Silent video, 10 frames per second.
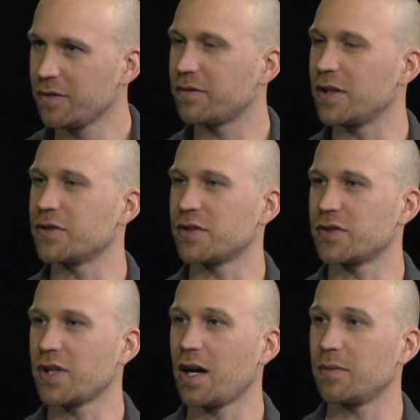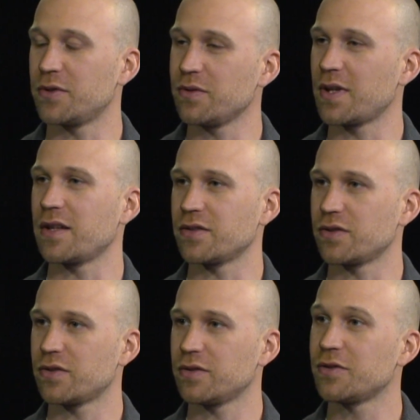finish its job
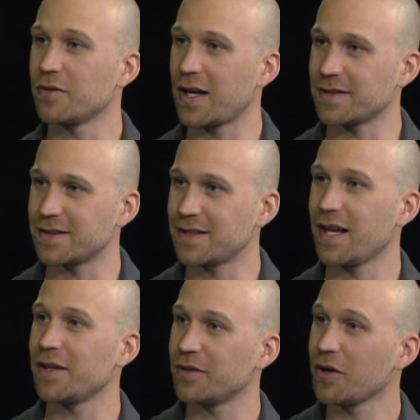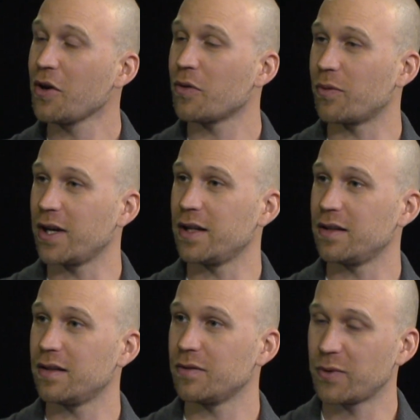2010
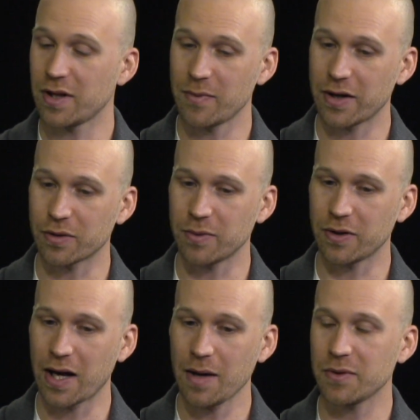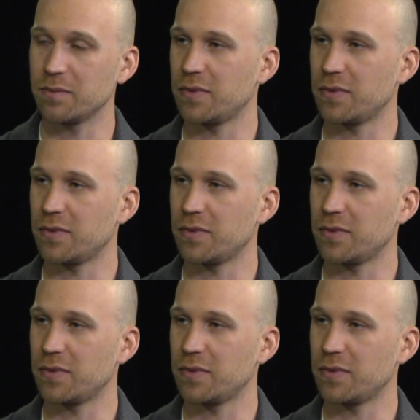when the medical bill happened,